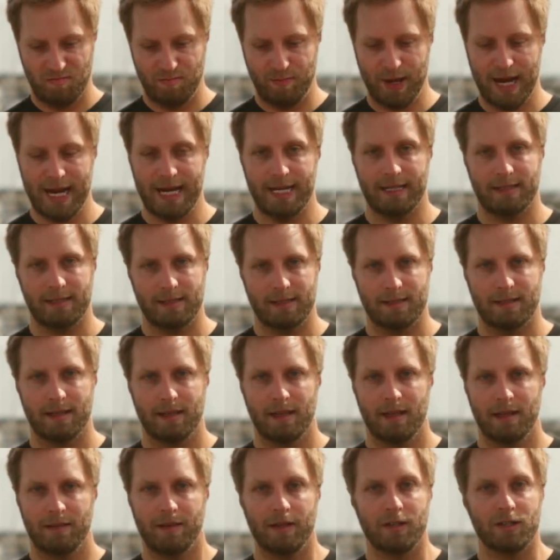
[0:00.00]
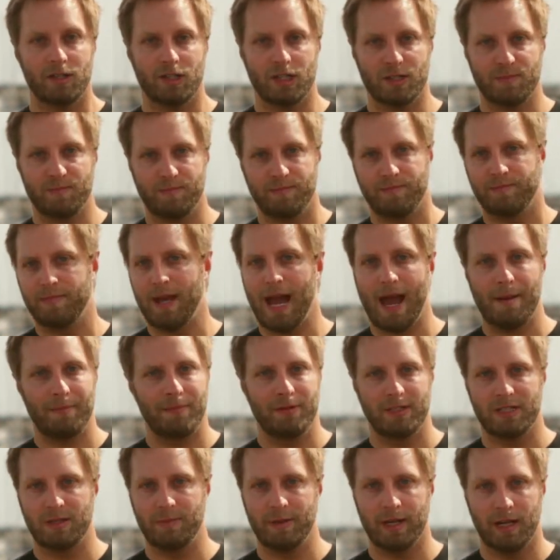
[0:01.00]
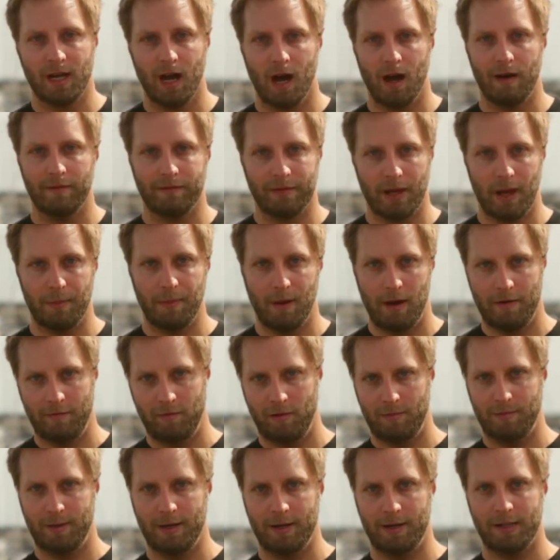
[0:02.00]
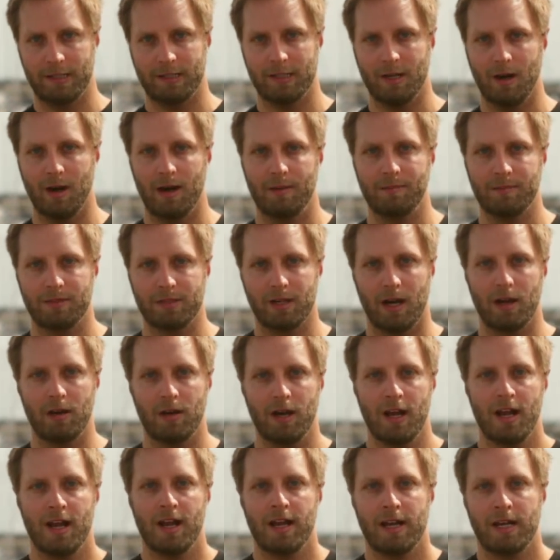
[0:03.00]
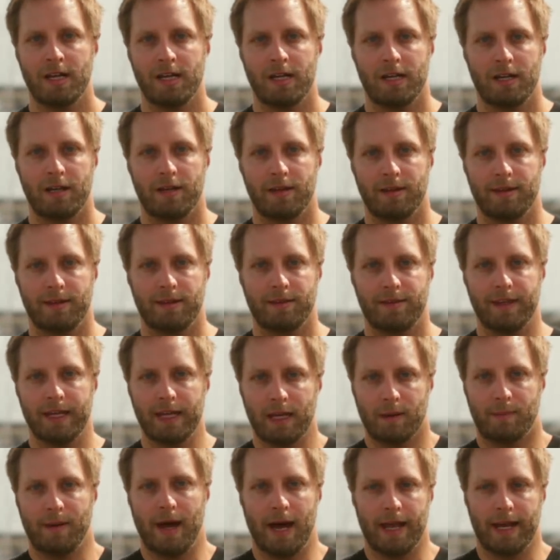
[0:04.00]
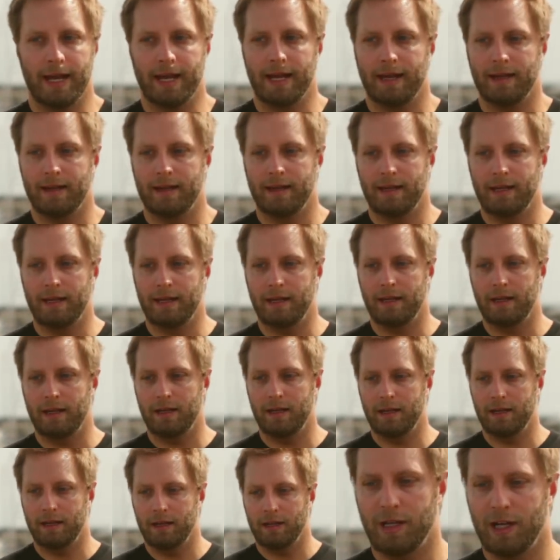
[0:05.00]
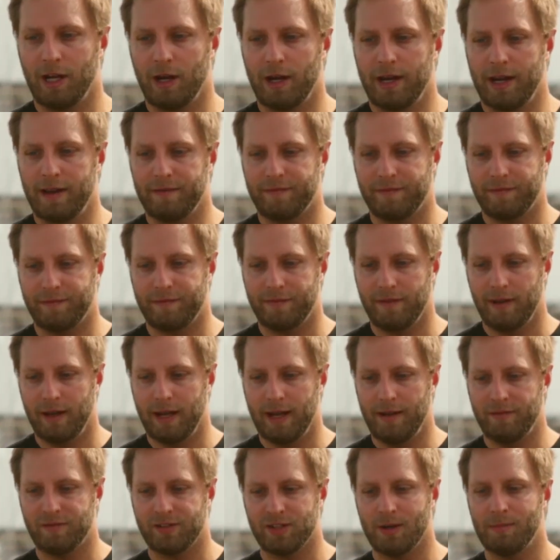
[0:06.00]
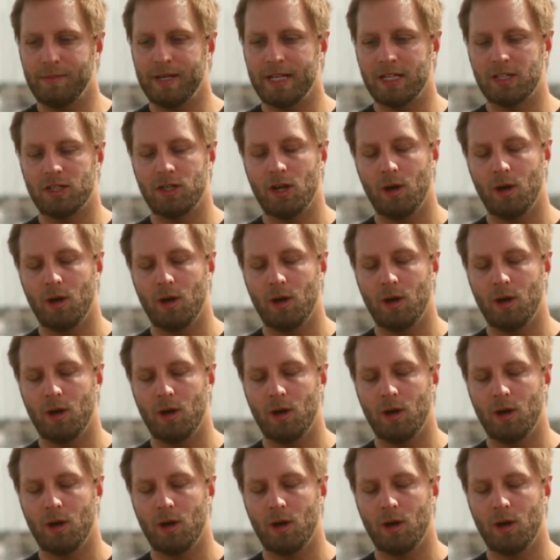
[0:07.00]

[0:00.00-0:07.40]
piece that just happens to be carved up over a period of time. So think about it. You know, if somebody's